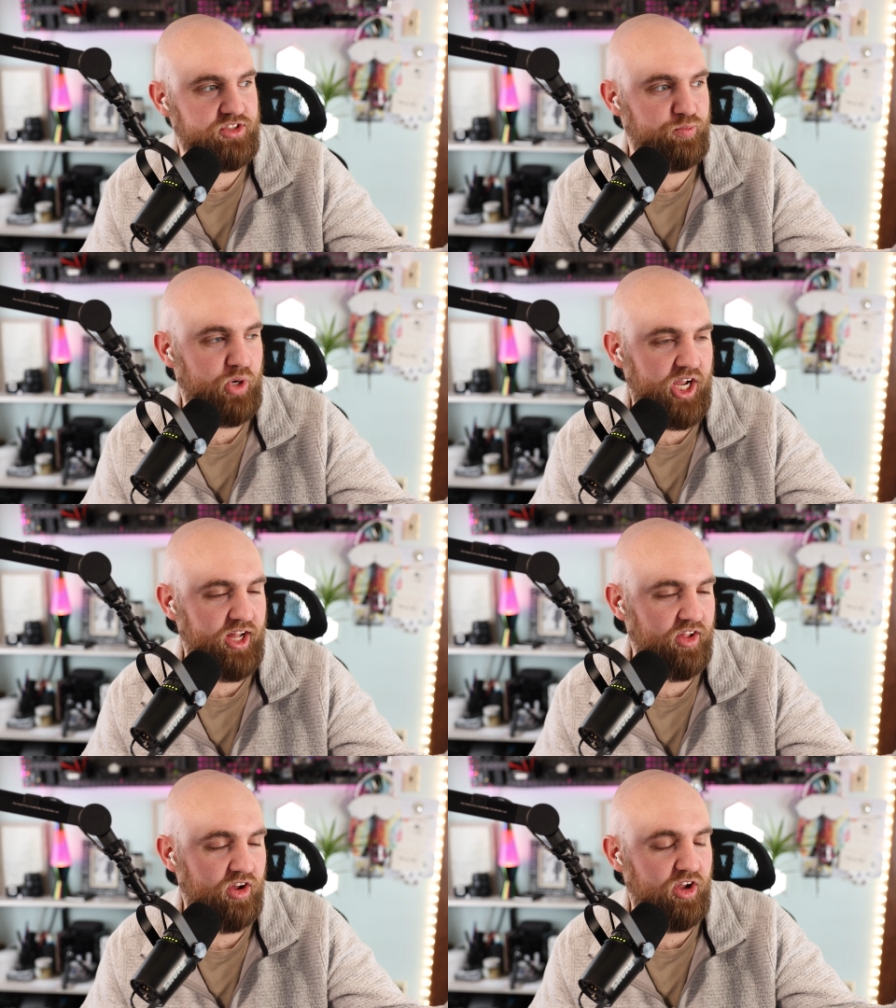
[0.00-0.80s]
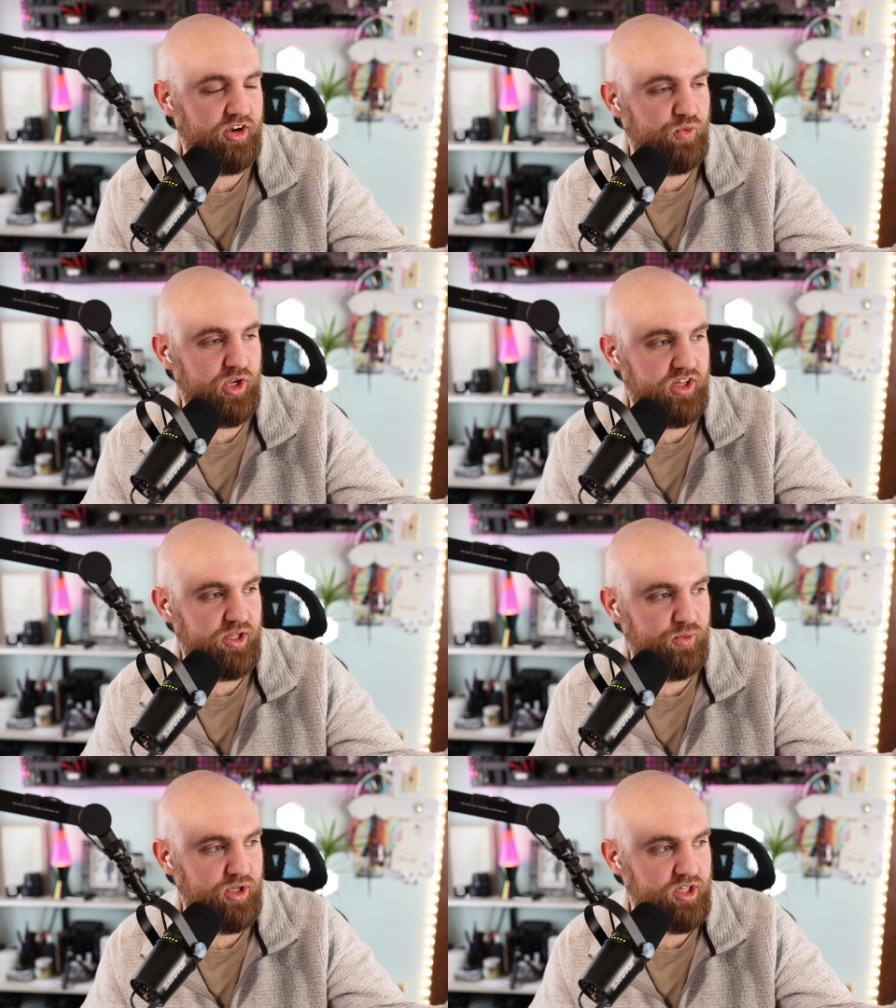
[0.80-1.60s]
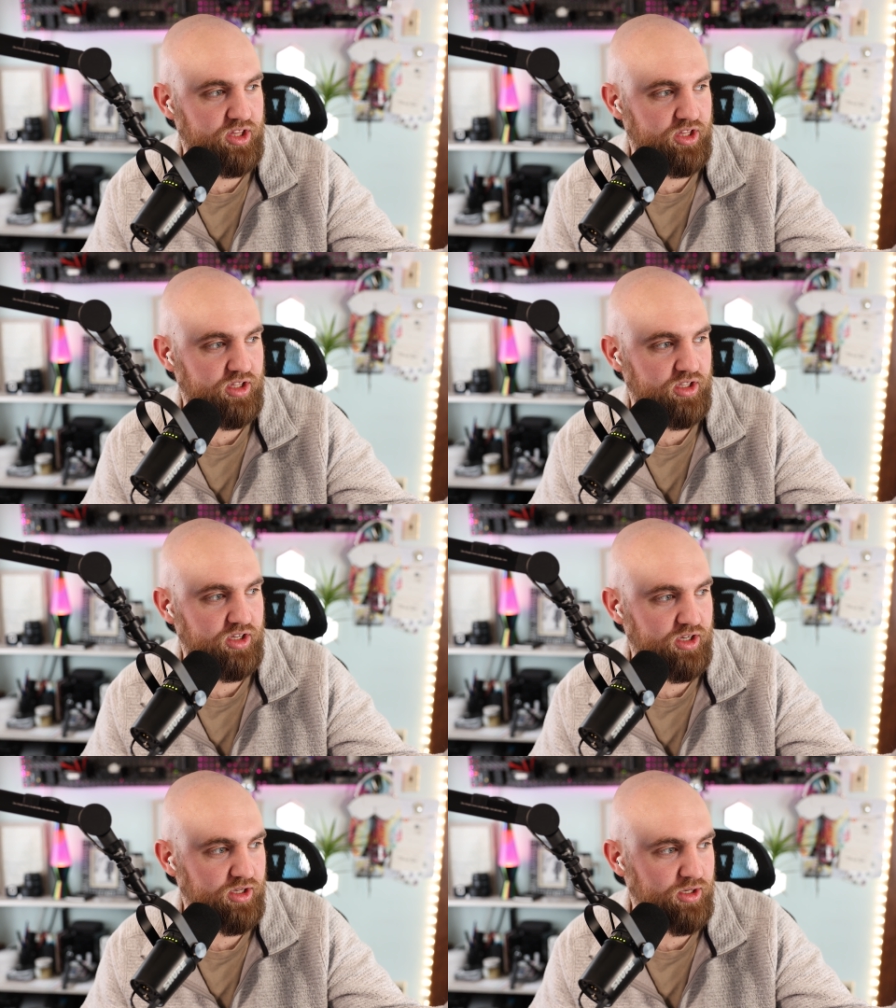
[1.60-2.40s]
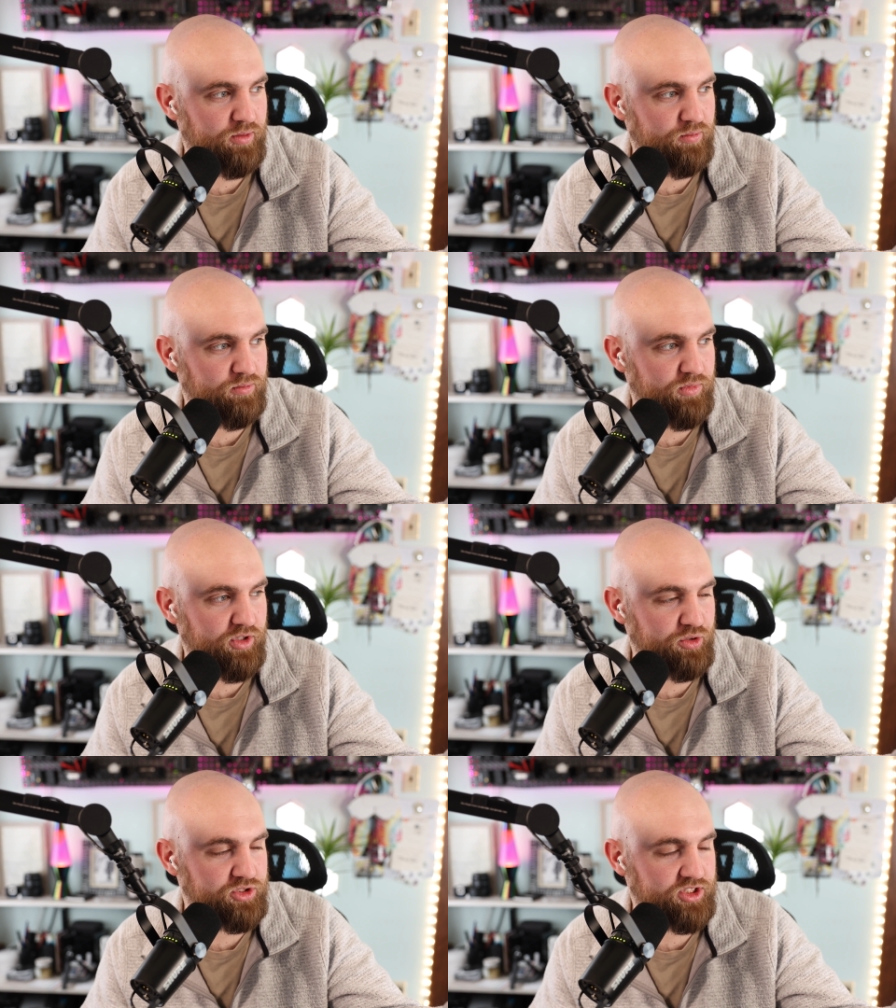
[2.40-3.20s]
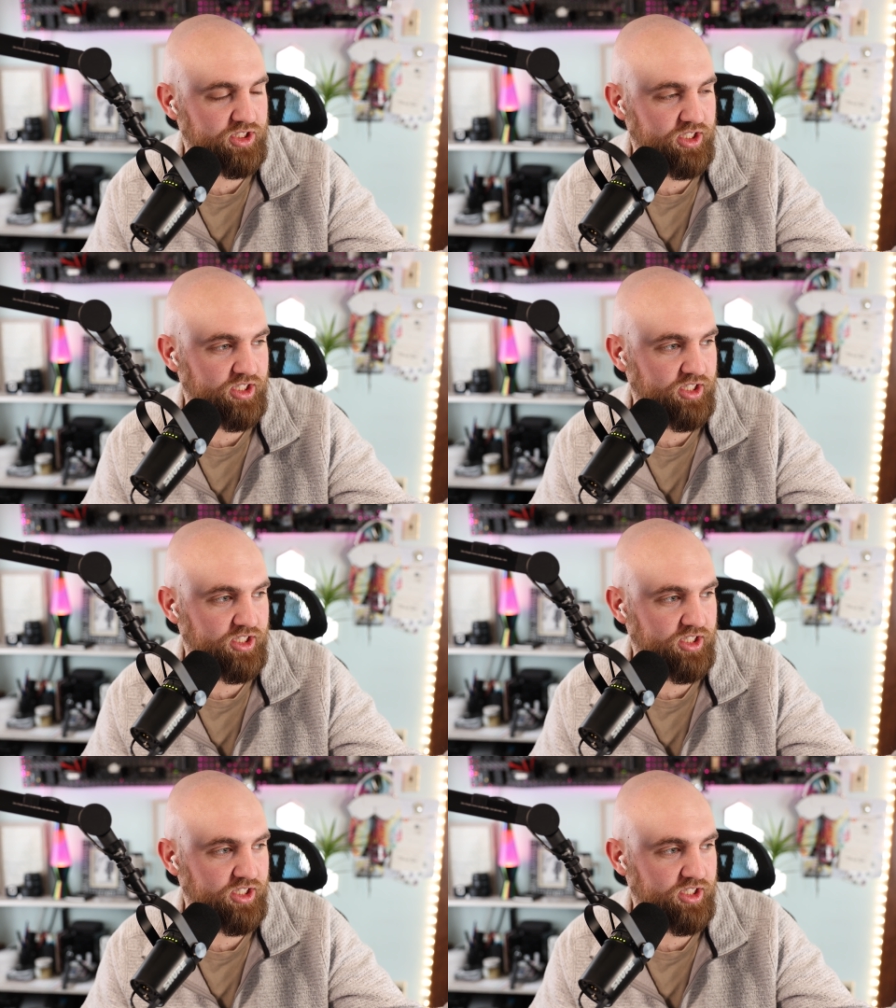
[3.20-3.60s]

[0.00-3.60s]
pile on quickly with um, Lucy